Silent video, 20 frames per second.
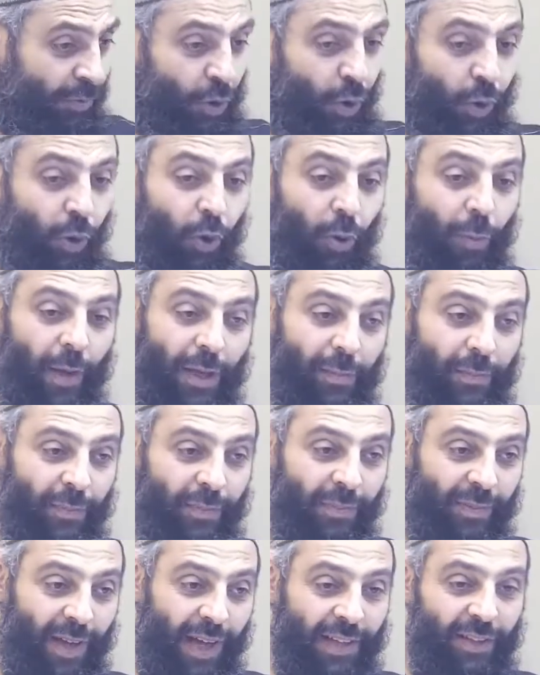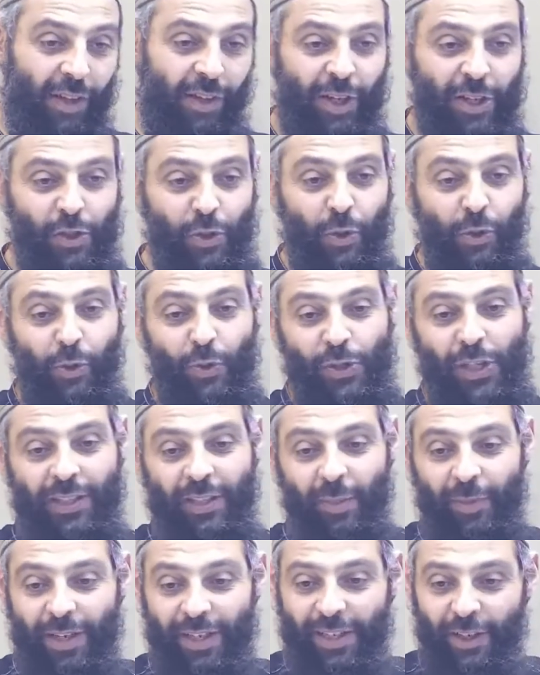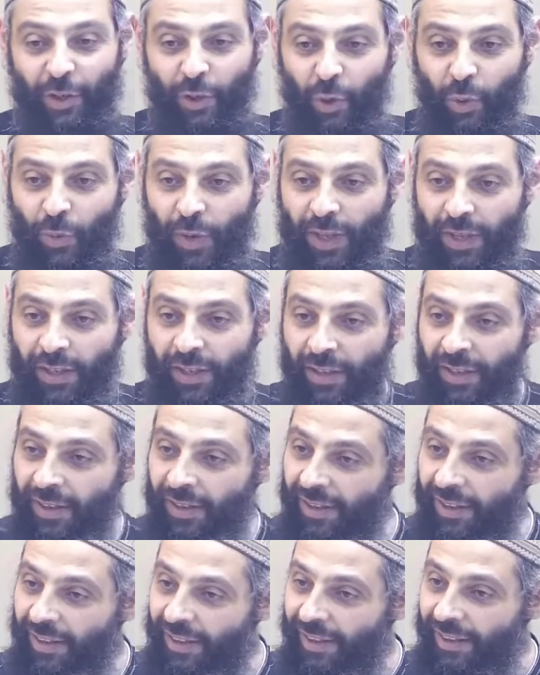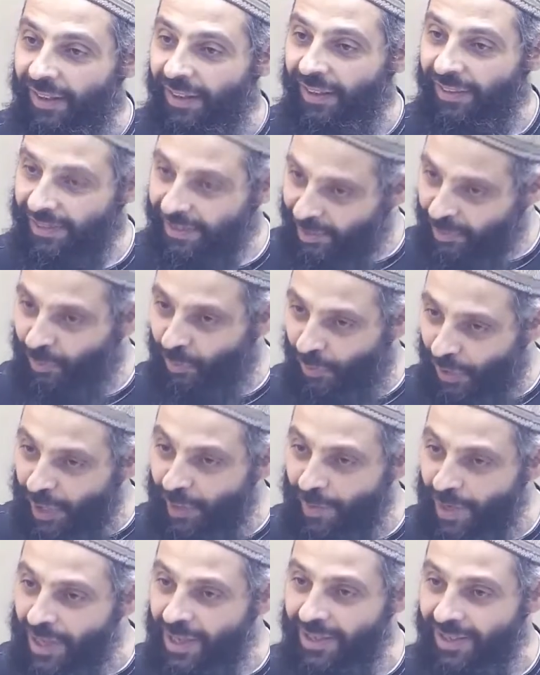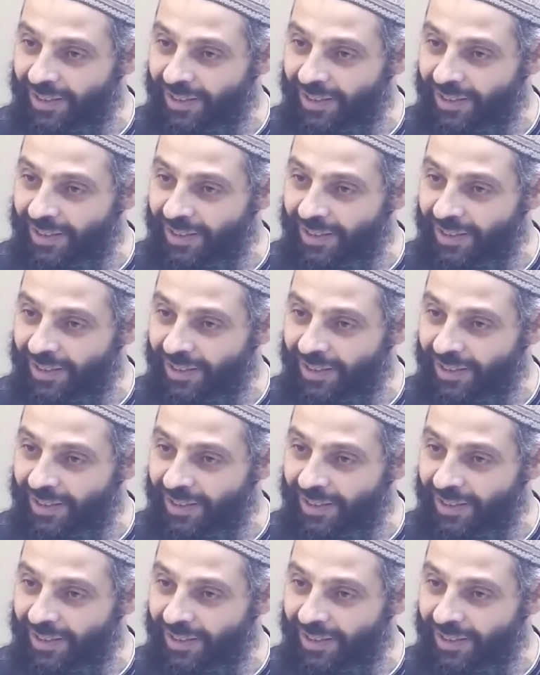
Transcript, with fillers: if you're Khubayb and Allah's going to send a miracle your way, free me.